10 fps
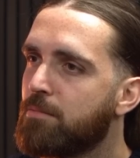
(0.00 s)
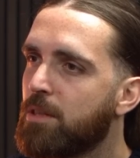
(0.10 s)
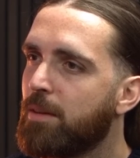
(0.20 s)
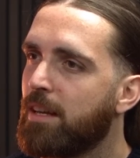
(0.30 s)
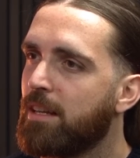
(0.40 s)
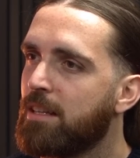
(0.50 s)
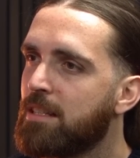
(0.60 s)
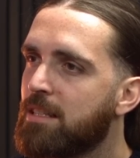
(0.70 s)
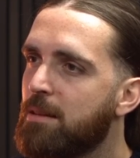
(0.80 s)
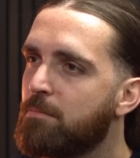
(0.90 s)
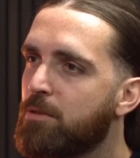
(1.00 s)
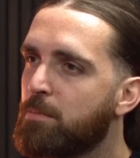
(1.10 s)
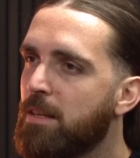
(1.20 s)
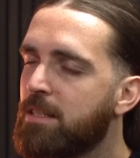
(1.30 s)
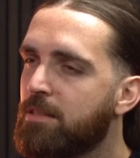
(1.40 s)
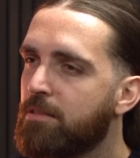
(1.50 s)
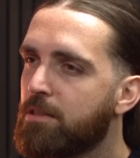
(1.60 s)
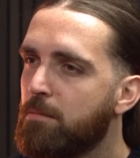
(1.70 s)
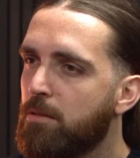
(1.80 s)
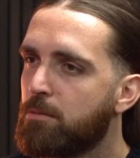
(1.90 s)
to it in the same respect as there is
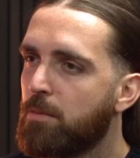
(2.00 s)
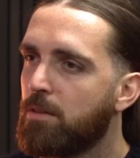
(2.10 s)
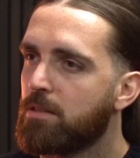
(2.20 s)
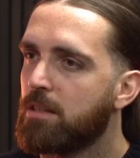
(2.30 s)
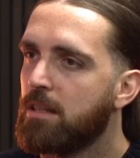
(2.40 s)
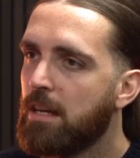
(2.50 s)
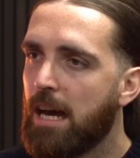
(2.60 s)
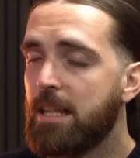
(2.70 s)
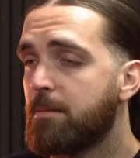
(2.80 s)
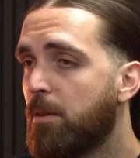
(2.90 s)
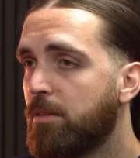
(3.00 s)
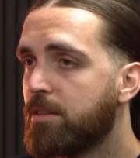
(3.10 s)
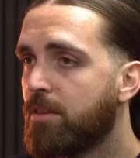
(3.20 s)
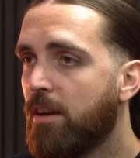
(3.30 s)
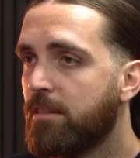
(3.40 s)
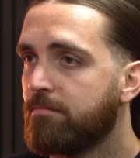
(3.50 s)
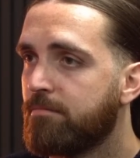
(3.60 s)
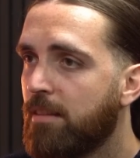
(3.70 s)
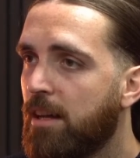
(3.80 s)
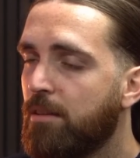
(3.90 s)
to most sports. I think bowling's great.
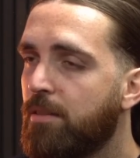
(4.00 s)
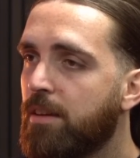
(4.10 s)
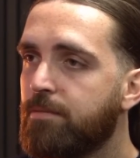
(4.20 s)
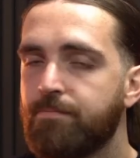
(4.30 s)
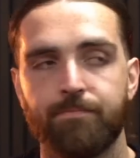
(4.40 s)
I love it.